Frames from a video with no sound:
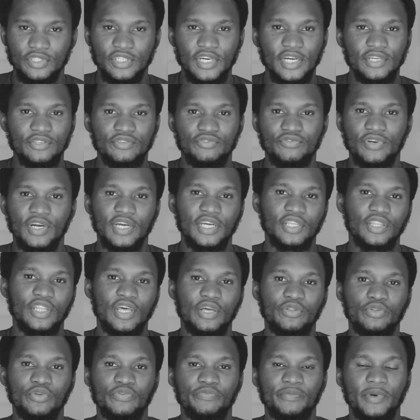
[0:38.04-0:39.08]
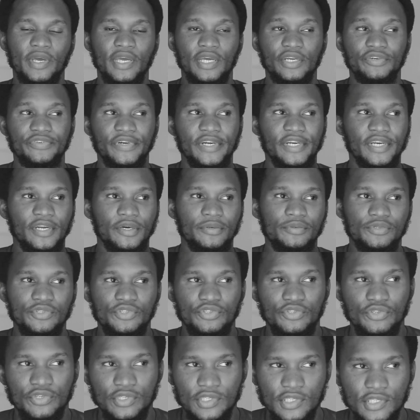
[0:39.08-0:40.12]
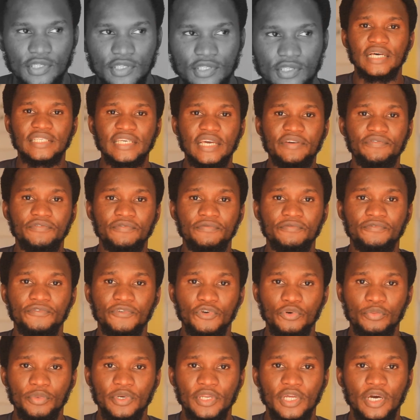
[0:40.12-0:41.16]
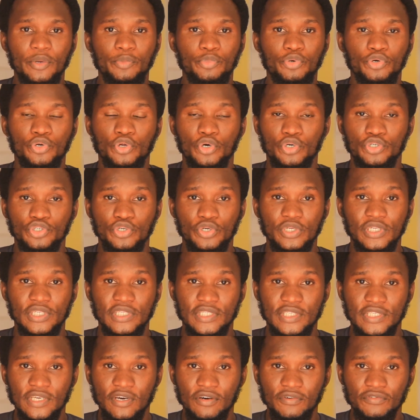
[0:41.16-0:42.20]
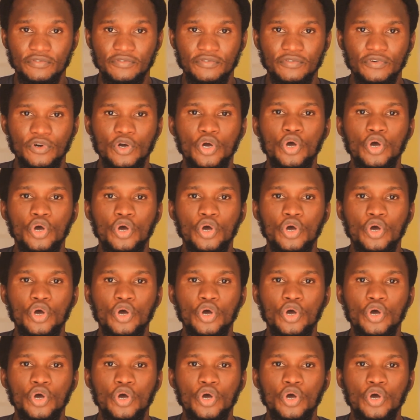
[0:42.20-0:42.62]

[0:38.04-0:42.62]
trying to rack it out of my head right now. It's just, aside from filming and production itself,